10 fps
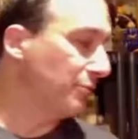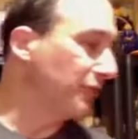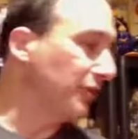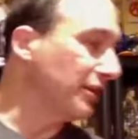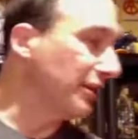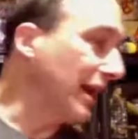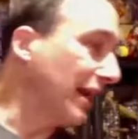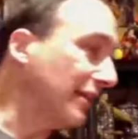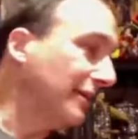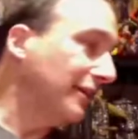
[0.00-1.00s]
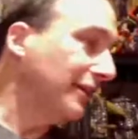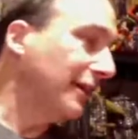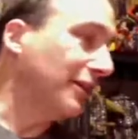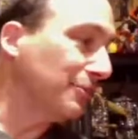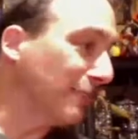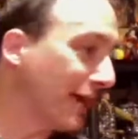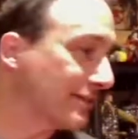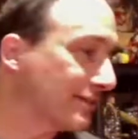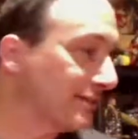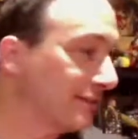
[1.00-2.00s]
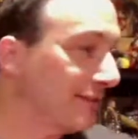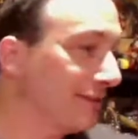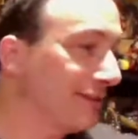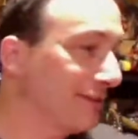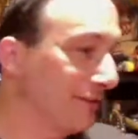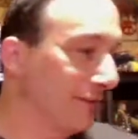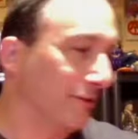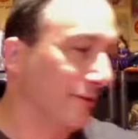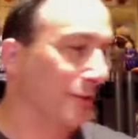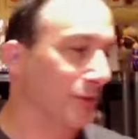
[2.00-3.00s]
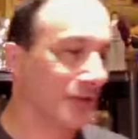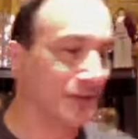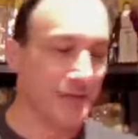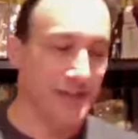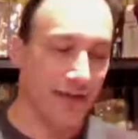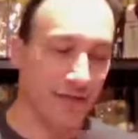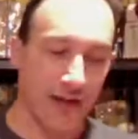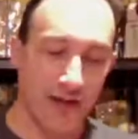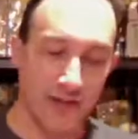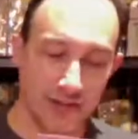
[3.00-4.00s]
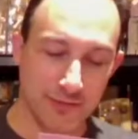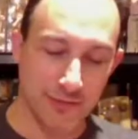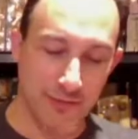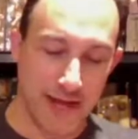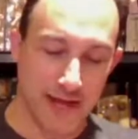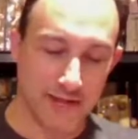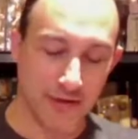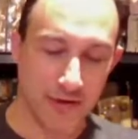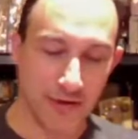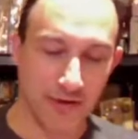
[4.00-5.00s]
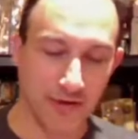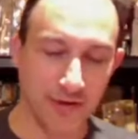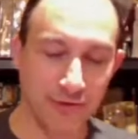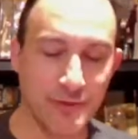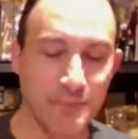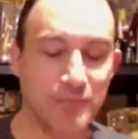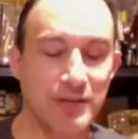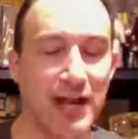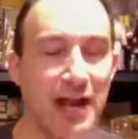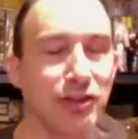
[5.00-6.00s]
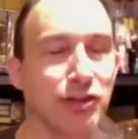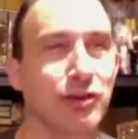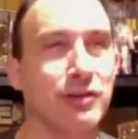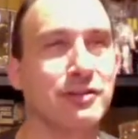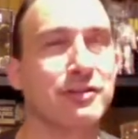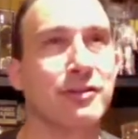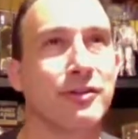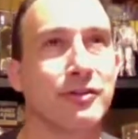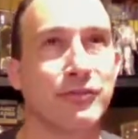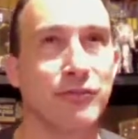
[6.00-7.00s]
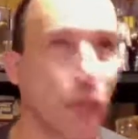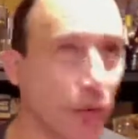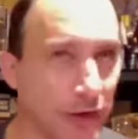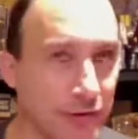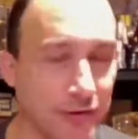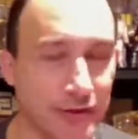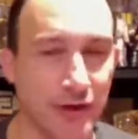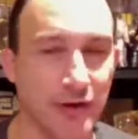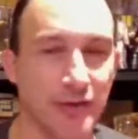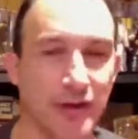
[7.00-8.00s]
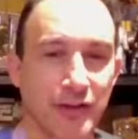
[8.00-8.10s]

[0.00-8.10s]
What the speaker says: We'll be sending that. And then Max is killing me telling this. I found this one, Max, also. I looked through 400 cars. I